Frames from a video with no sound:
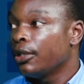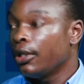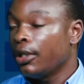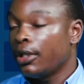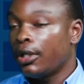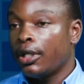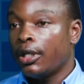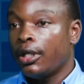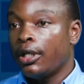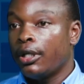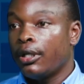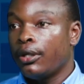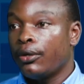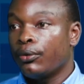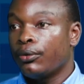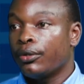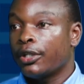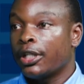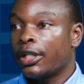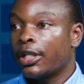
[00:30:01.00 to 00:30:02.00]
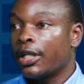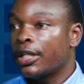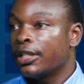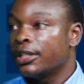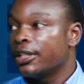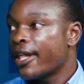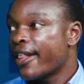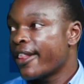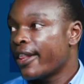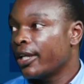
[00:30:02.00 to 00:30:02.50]
looking at
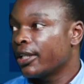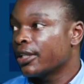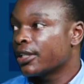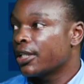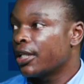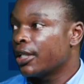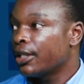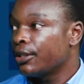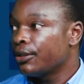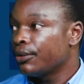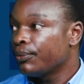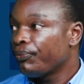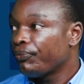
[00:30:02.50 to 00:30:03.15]
the things that